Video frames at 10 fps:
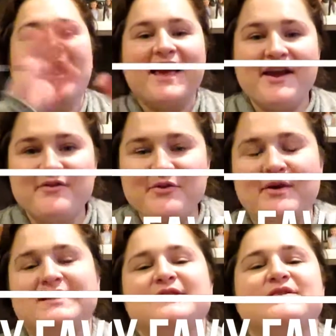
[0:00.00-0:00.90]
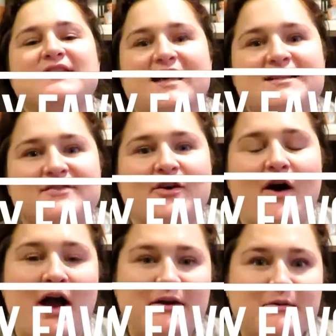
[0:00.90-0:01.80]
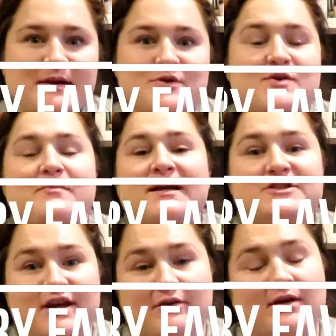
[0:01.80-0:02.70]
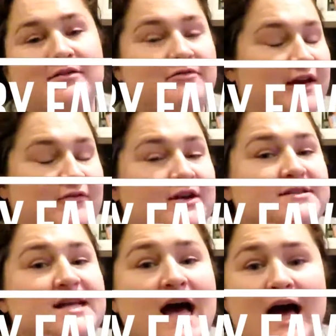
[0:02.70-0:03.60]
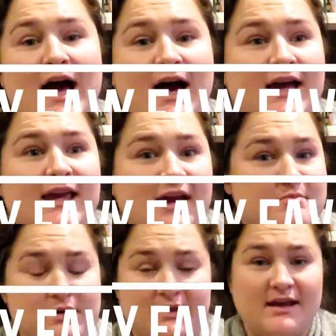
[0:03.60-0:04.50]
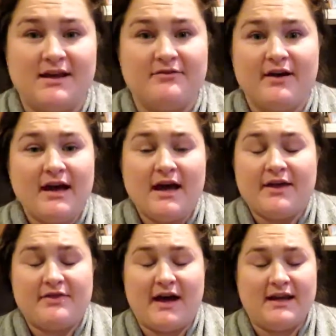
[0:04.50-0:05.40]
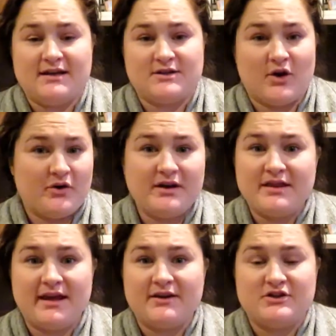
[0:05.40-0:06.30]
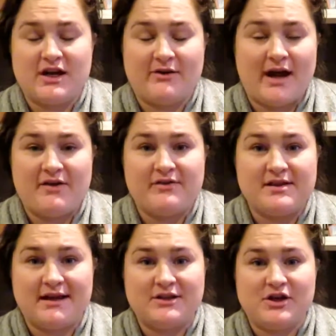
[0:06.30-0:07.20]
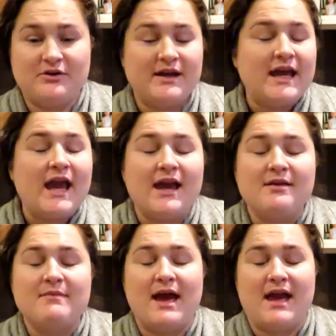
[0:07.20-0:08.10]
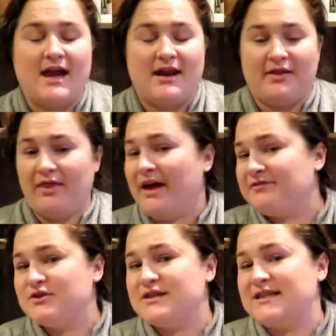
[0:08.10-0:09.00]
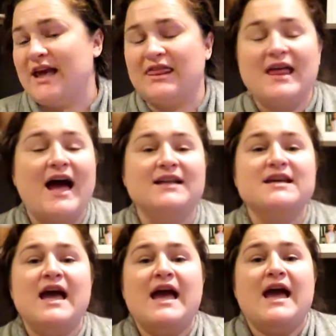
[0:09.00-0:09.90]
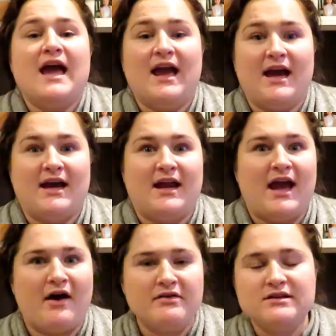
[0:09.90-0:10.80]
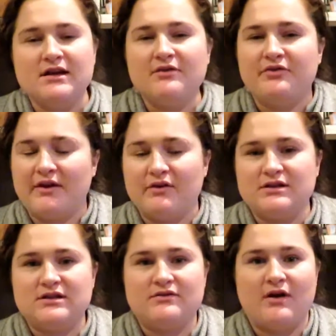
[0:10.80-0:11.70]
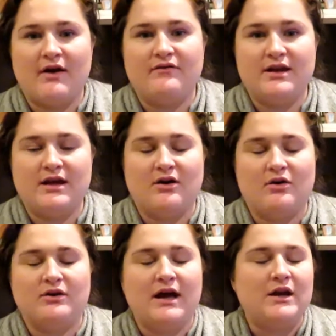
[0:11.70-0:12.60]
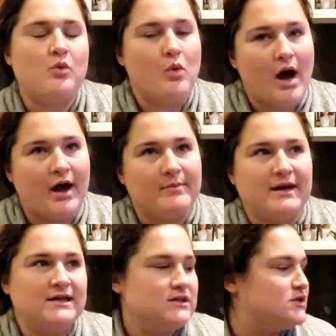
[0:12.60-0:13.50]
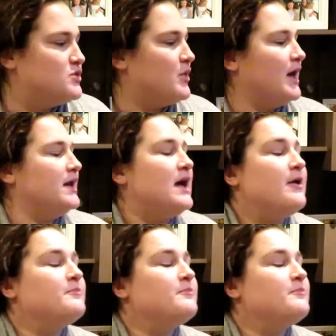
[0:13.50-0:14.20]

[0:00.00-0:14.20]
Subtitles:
Hey everyone, so in today's video I'm going to be doing my January favorites. I can't believe that it has already been a January. I feel like January came and left just like that. And I haven't done a favorites video, not in a while, but I didn't do one